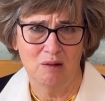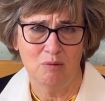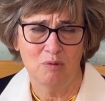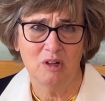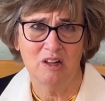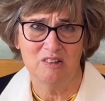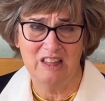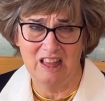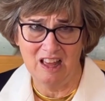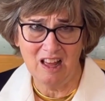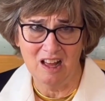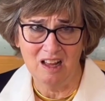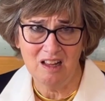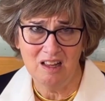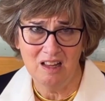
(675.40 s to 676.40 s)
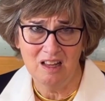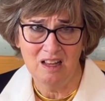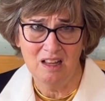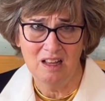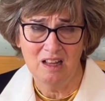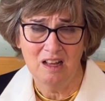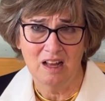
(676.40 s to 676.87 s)
well, yeah,
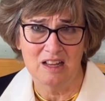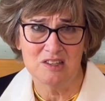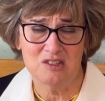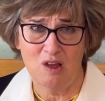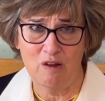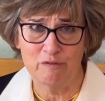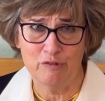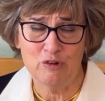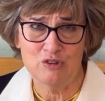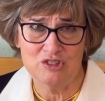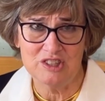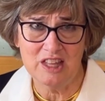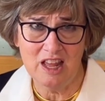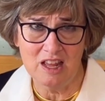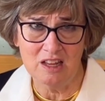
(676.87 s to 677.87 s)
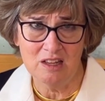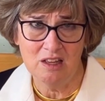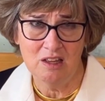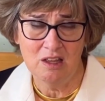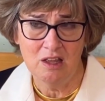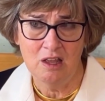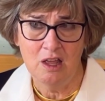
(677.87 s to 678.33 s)
I saw it first
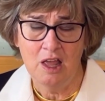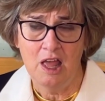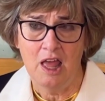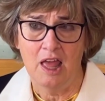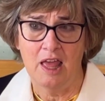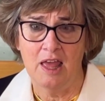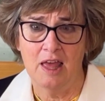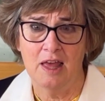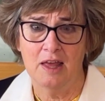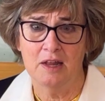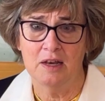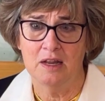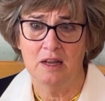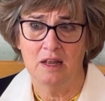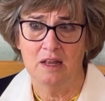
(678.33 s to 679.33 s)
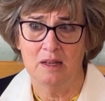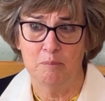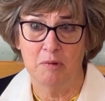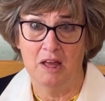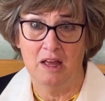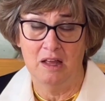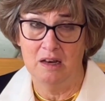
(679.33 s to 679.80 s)
thing,
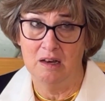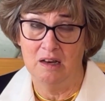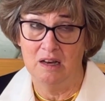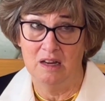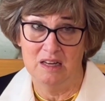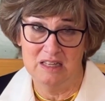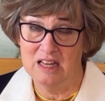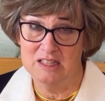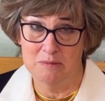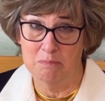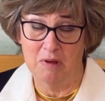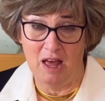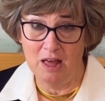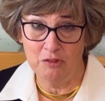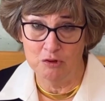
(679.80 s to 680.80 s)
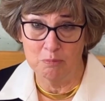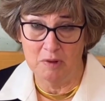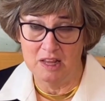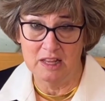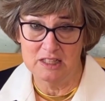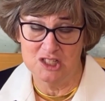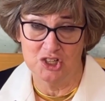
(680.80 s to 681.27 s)
but it doesn't bother
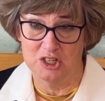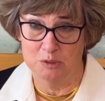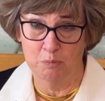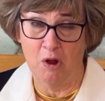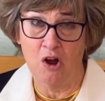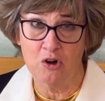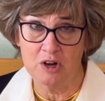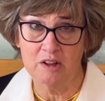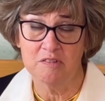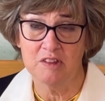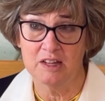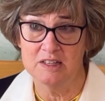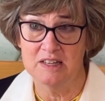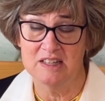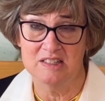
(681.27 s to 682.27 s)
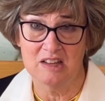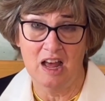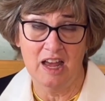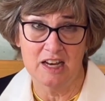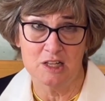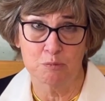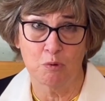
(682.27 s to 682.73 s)
me. It's just part of the
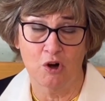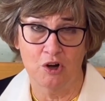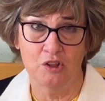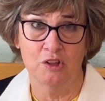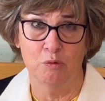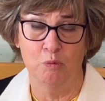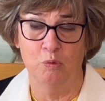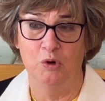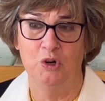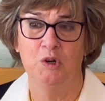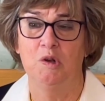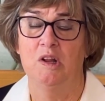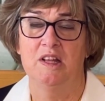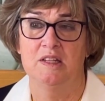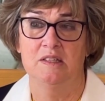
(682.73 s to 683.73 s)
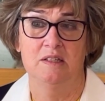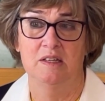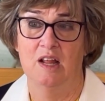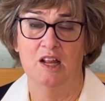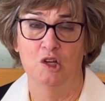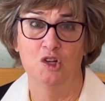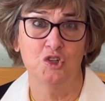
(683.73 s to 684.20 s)
design. It's part of the work.
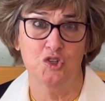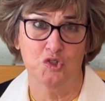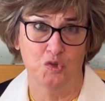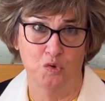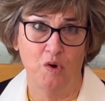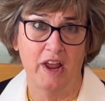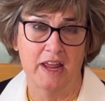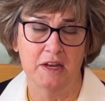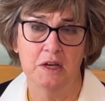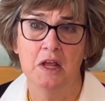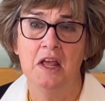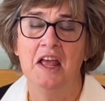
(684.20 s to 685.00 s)
It looks great.